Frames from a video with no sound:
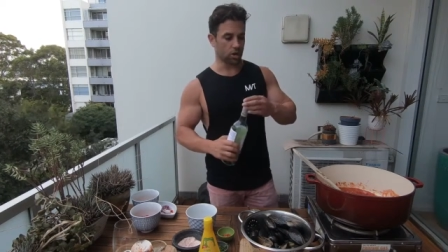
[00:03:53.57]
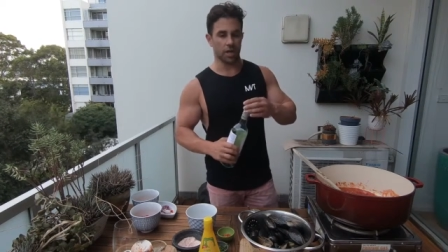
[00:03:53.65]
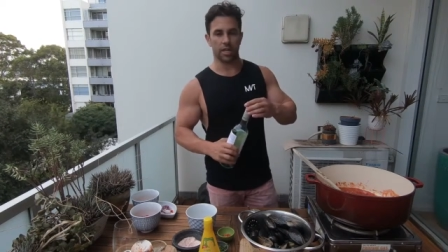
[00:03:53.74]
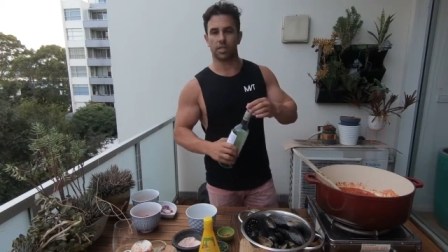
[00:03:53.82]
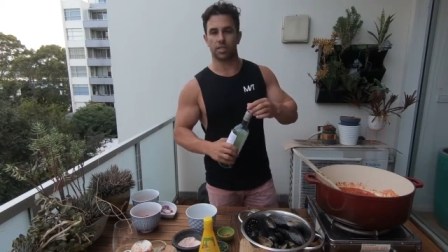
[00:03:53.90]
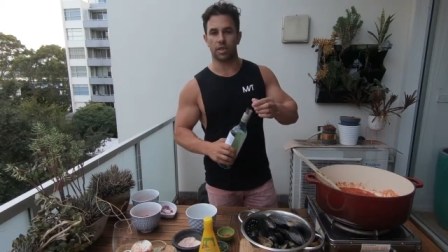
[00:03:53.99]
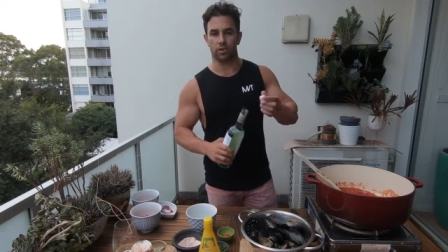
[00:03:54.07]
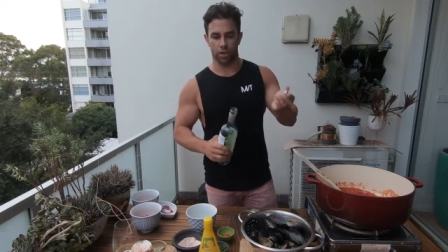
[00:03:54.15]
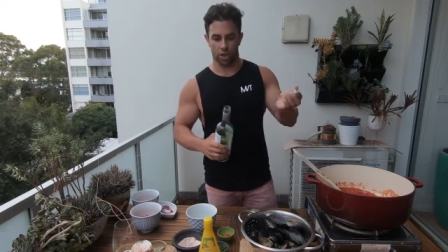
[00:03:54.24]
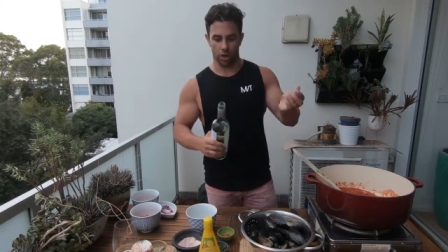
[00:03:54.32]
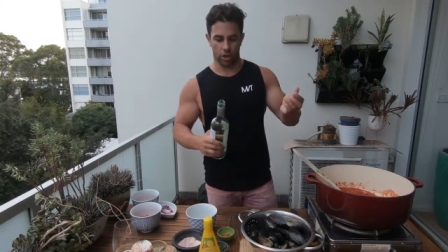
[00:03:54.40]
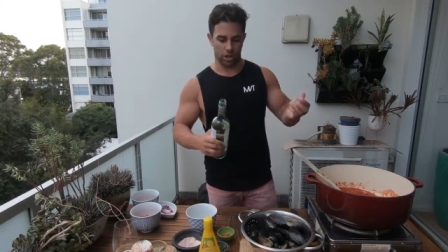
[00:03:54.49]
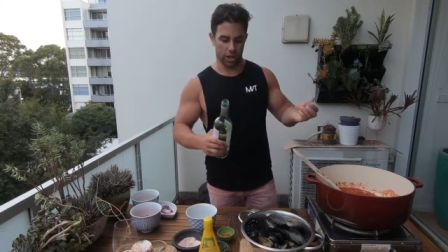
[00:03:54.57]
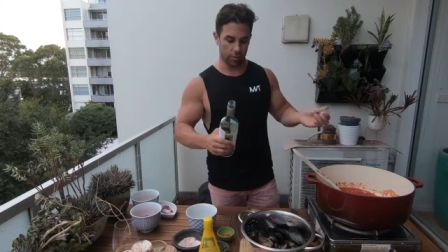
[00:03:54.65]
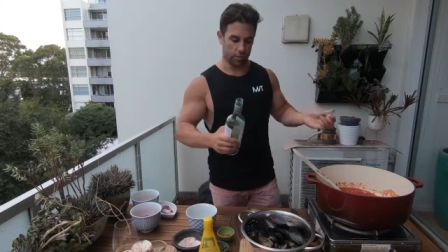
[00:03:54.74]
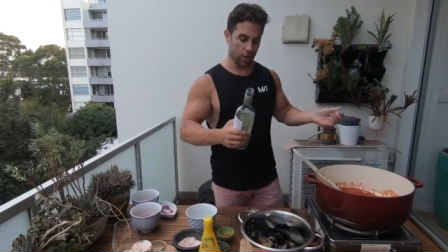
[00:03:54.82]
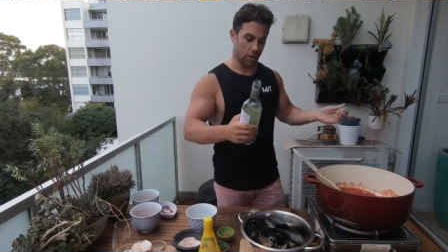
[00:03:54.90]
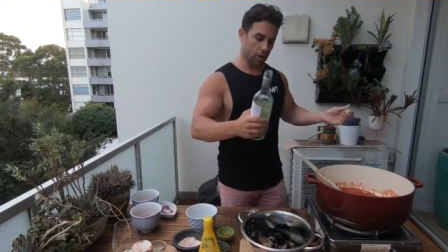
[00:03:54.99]
Don't necessarily go
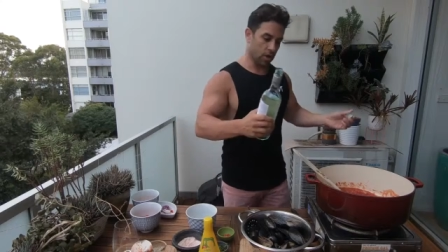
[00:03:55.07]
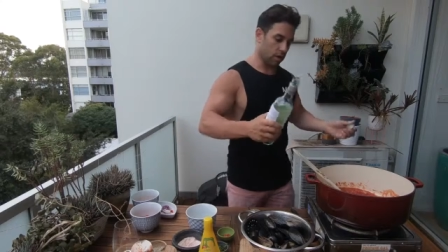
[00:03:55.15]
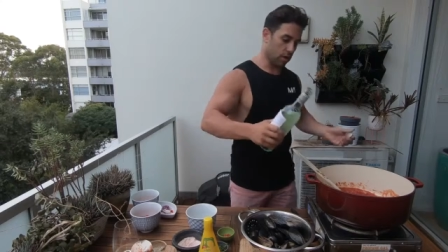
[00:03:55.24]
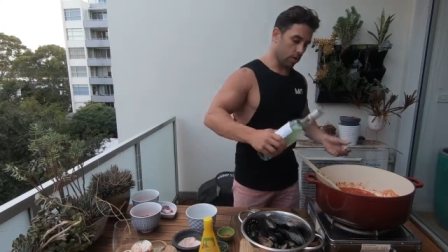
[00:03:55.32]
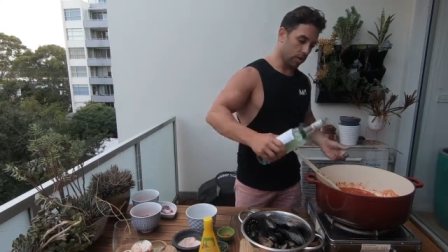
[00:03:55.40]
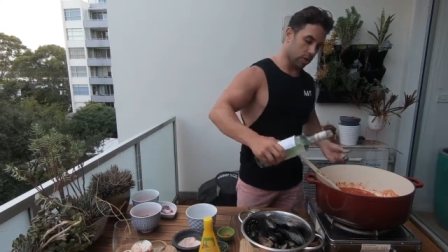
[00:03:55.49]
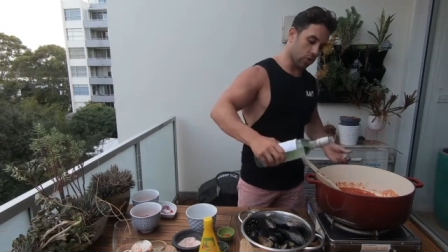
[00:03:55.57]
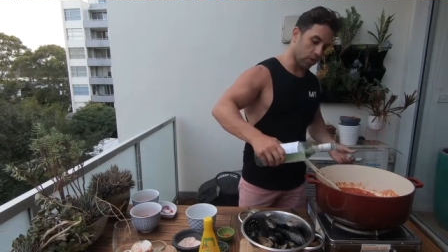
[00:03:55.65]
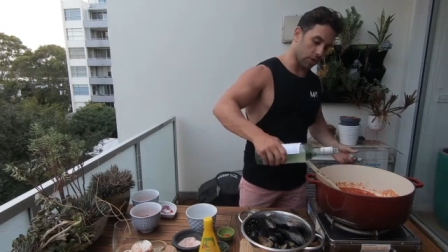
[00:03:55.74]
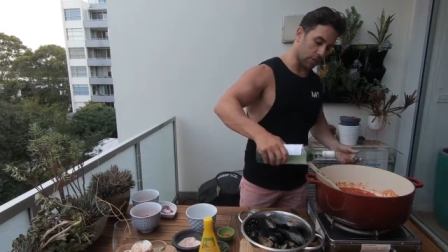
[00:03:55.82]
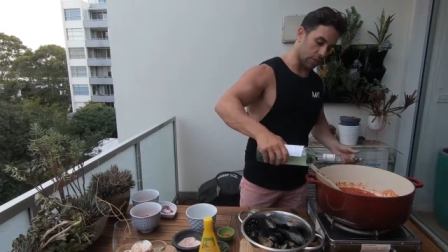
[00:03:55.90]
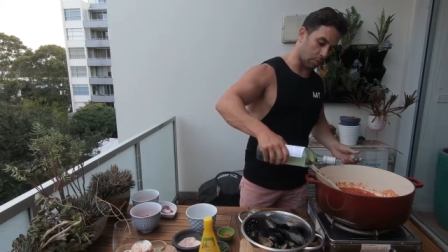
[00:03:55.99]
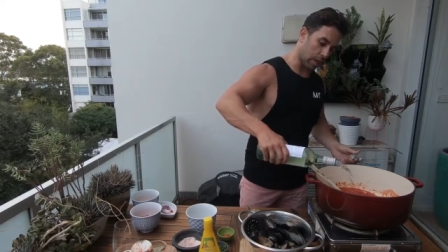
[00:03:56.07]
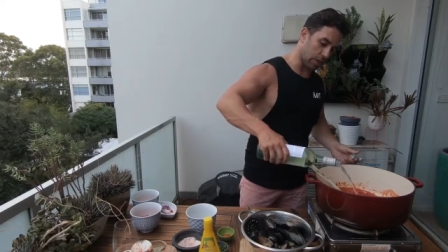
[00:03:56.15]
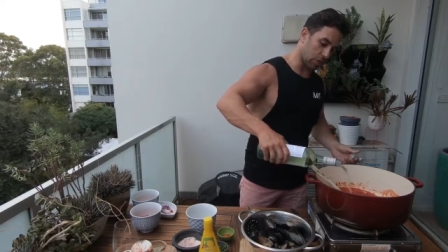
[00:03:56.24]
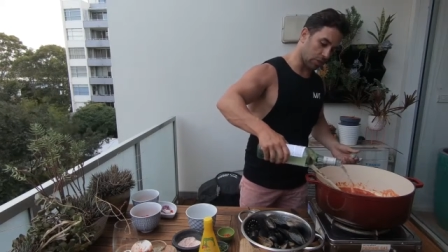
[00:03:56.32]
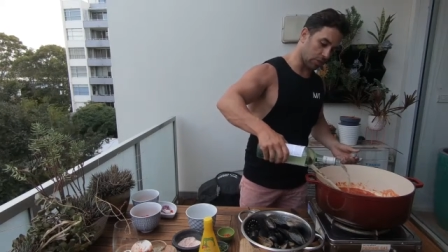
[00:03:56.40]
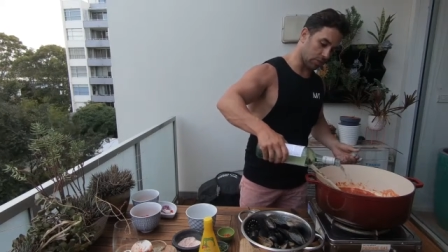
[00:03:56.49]
cheap. So let's call it a
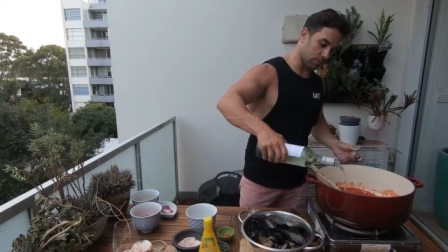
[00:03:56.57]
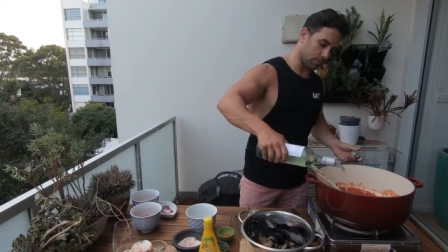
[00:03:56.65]
splash.